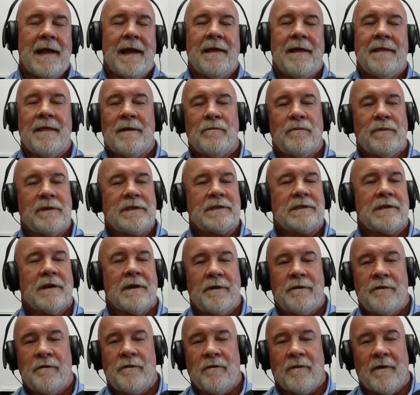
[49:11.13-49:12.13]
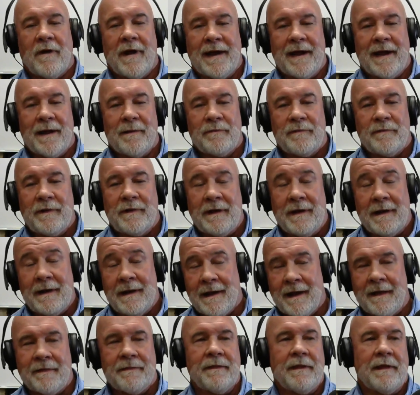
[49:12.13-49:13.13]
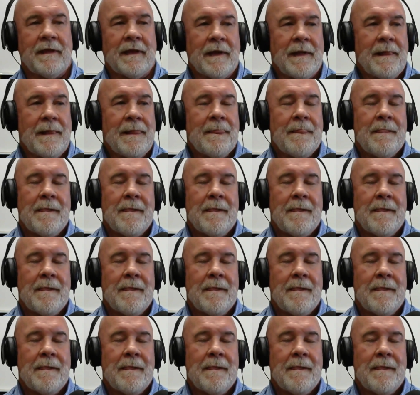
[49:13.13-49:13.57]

and then we saw it dry up to nothing.